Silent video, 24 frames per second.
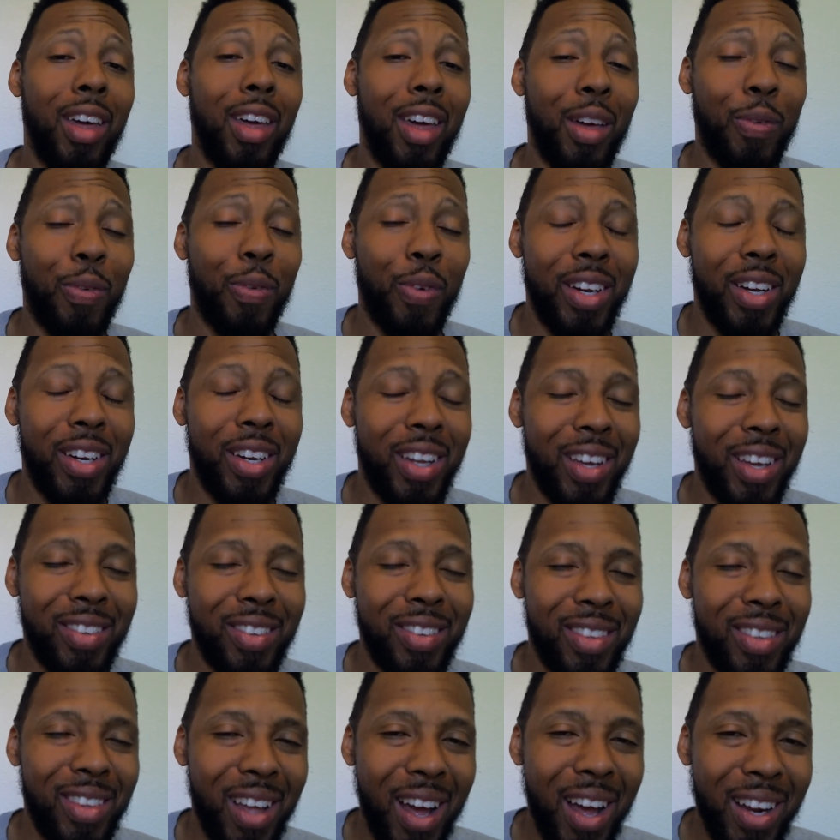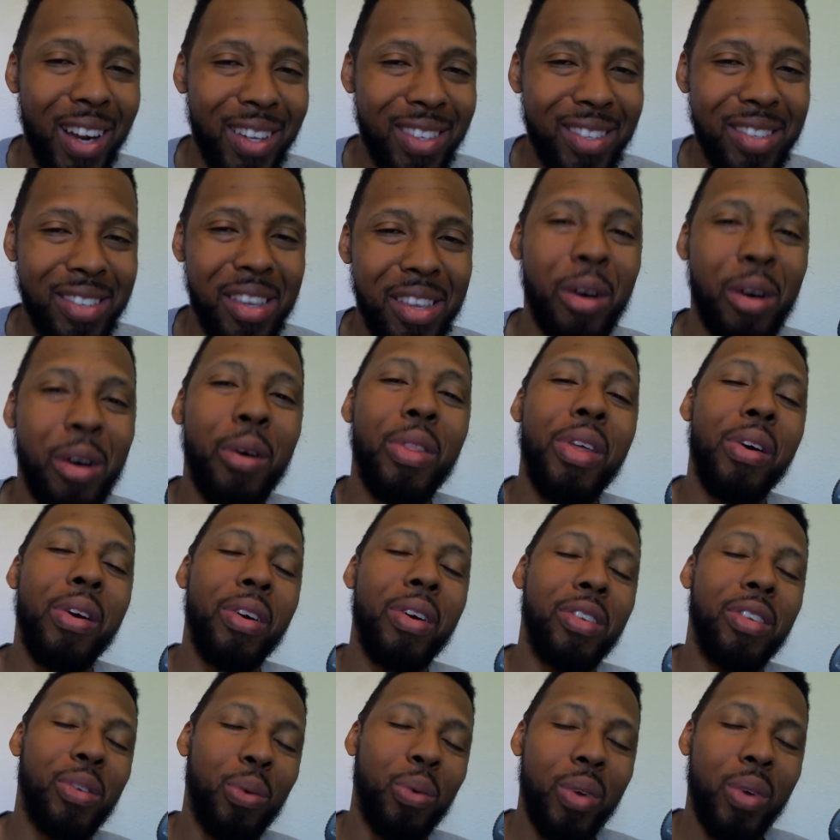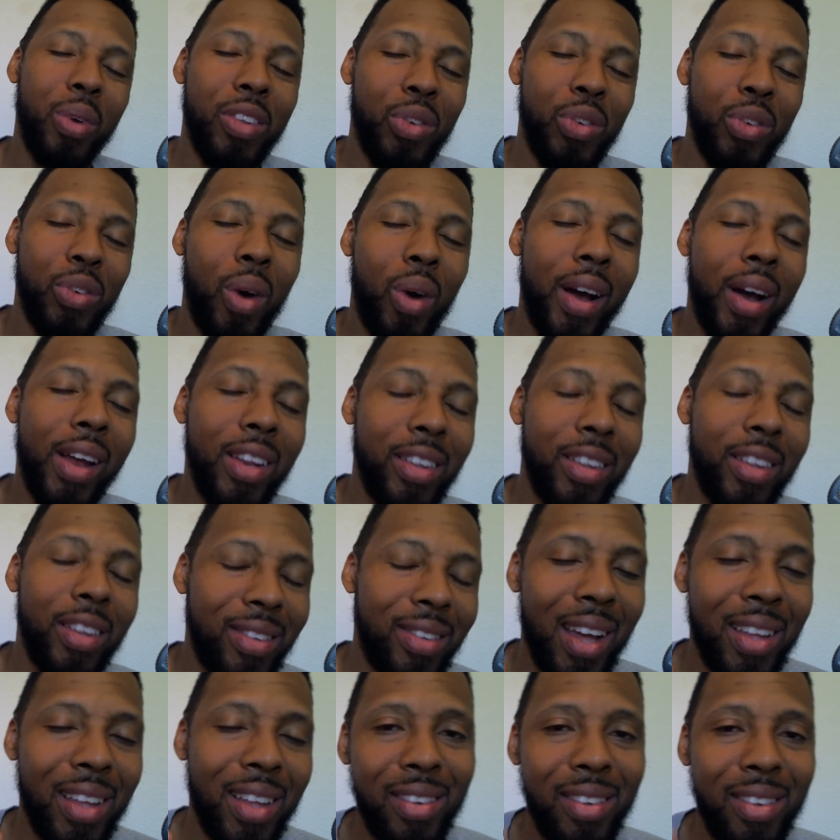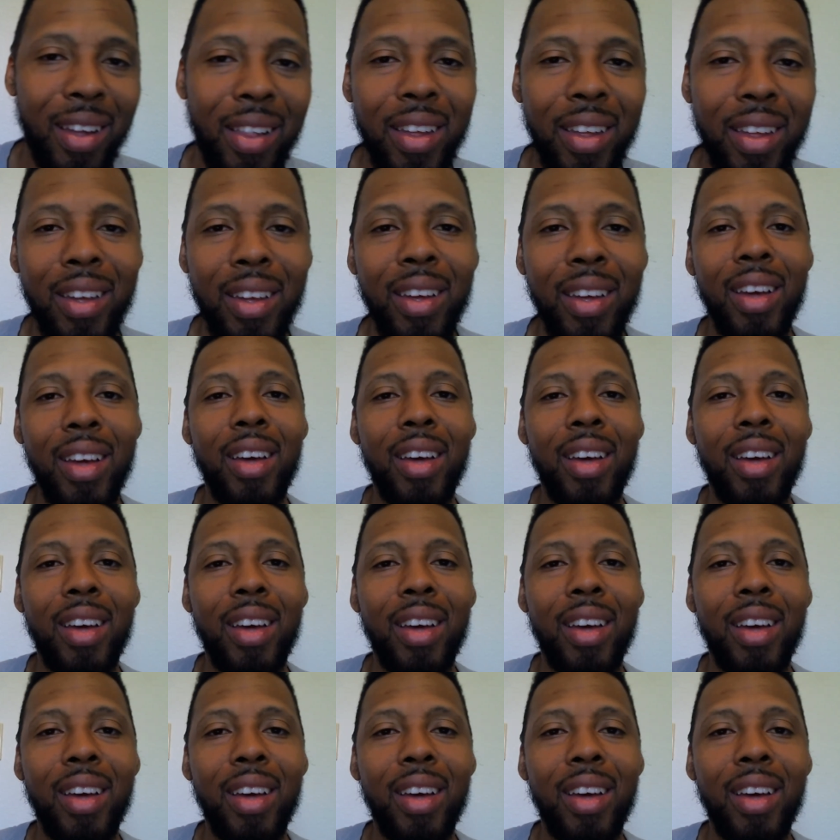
If it does not sell, there is a reason why it is not selling.